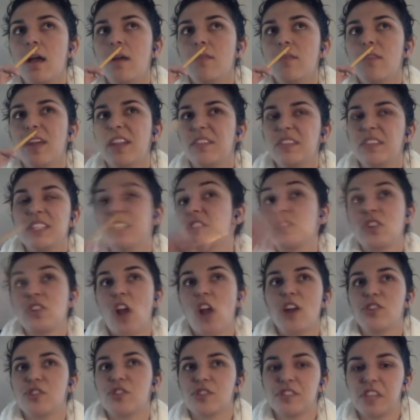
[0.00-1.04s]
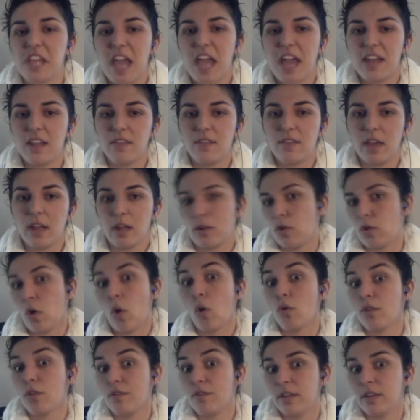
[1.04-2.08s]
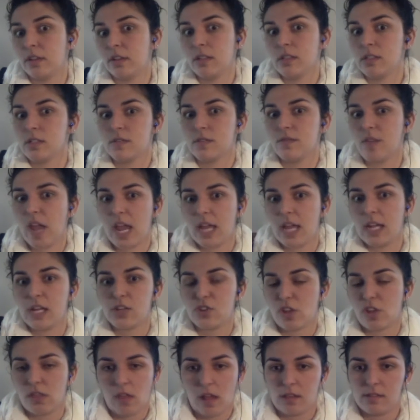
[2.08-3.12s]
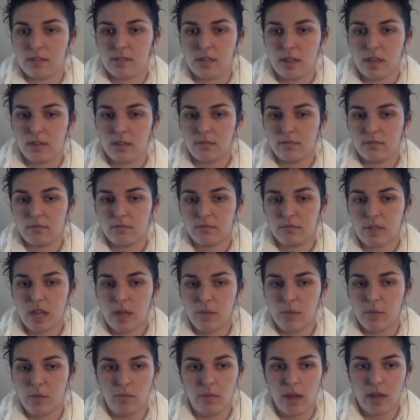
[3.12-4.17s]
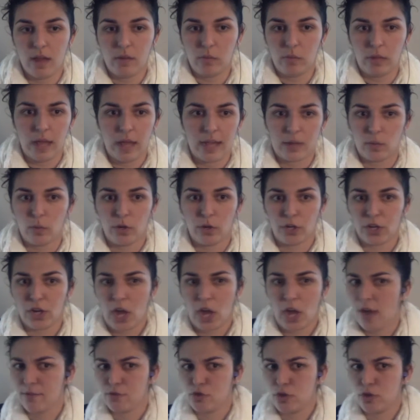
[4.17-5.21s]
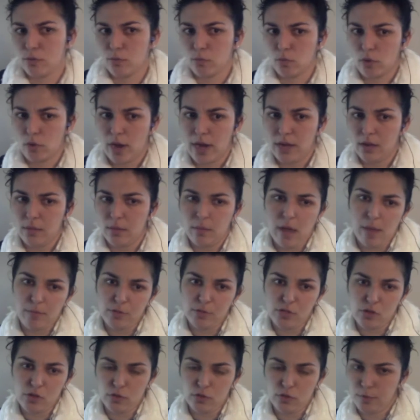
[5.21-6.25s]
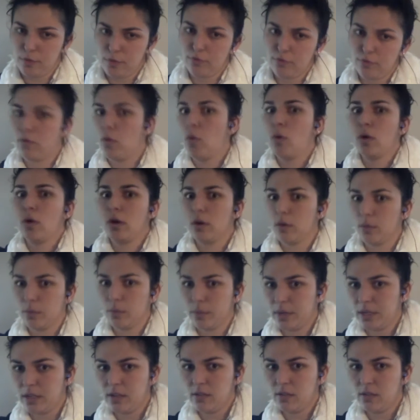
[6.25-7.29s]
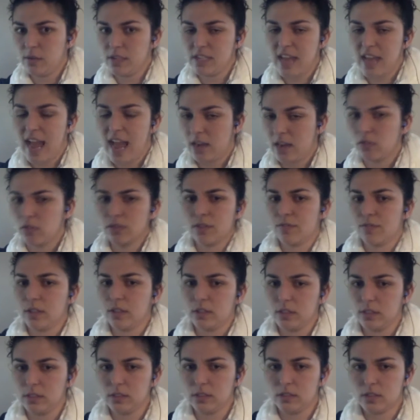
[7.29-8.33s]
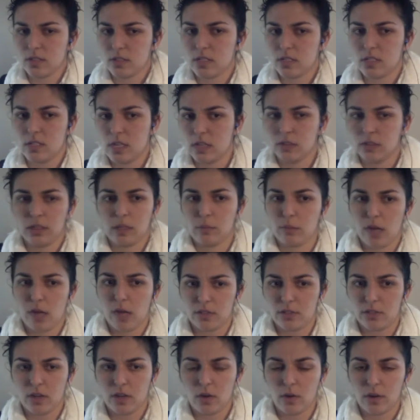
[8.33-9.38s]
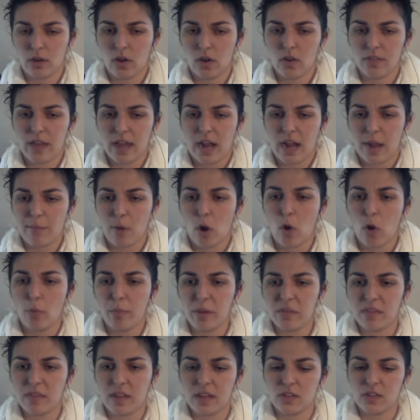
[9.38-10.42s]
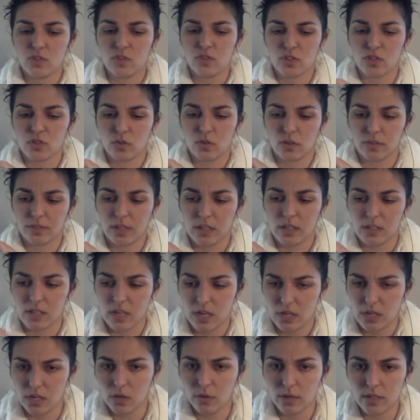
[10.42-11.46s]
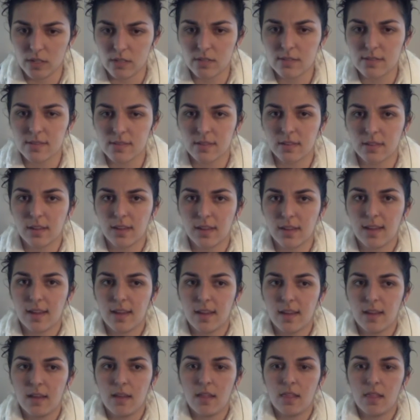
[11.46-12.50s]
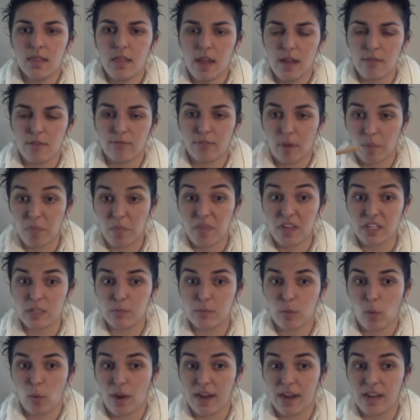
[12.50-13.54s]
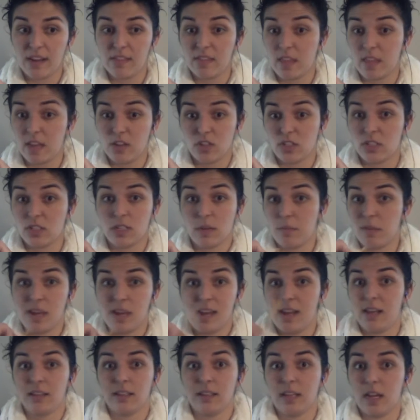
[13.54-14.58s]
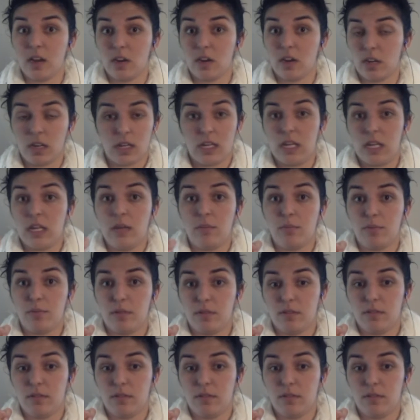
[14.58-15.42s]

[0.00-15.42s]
that this is not just the end of it and, oh, the villains vanish and that's it. And like, we're going to have some random episodes before we tackle the villains stealing Bakugo and all that. I'm hoping that it's just sort of continuous, that from this point, they just immediately are going to keep